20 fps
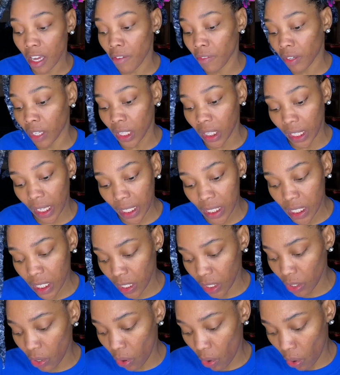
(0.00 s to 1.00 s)

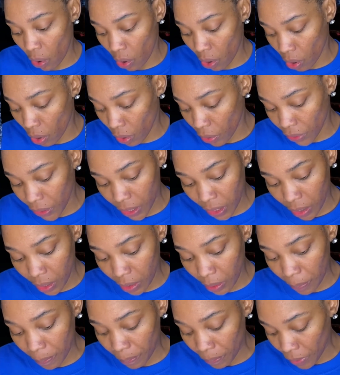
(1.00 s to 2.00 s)
collecting all
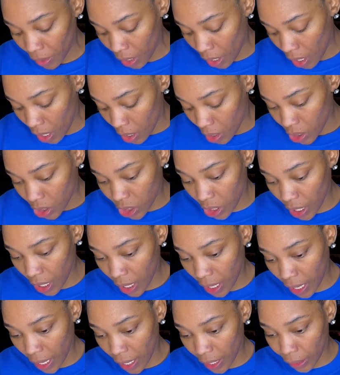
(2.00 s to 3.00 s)
the shed
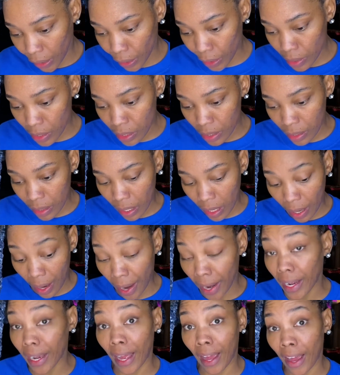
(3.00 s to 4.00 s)
hairs that I
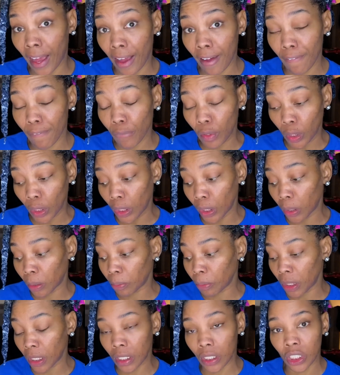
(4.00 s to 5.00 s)
got
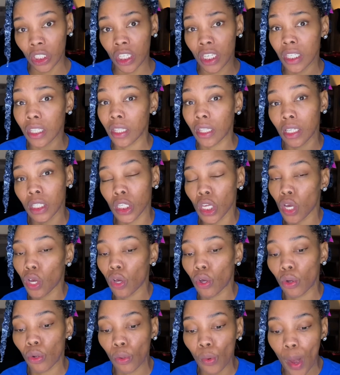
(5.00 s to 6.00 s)
from just this
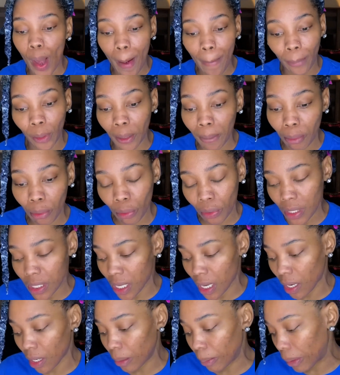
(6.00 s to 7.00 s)
whole pre-poo
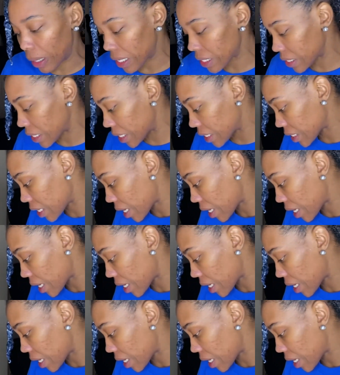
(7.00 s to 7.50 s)
detangling process.